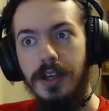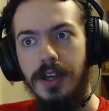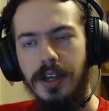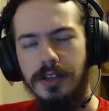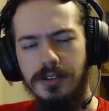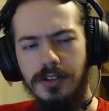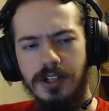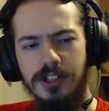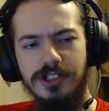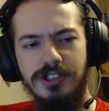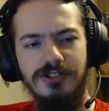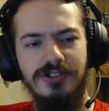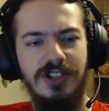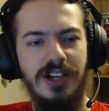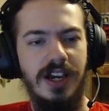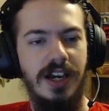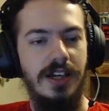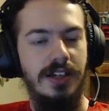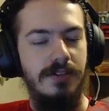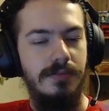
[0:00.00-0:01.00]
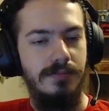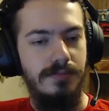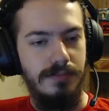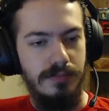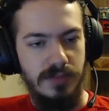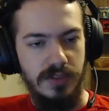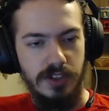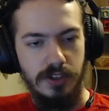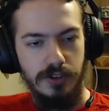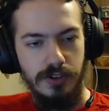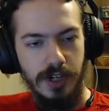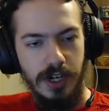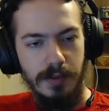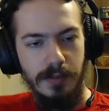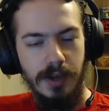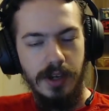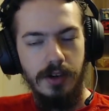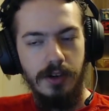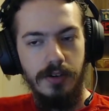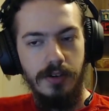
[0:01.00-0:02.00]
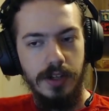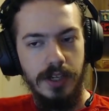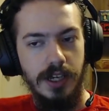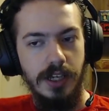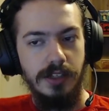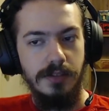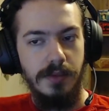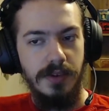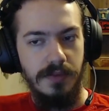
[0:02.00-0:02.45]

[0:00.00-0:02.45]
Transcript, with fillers: and also just kind of created my own kingdom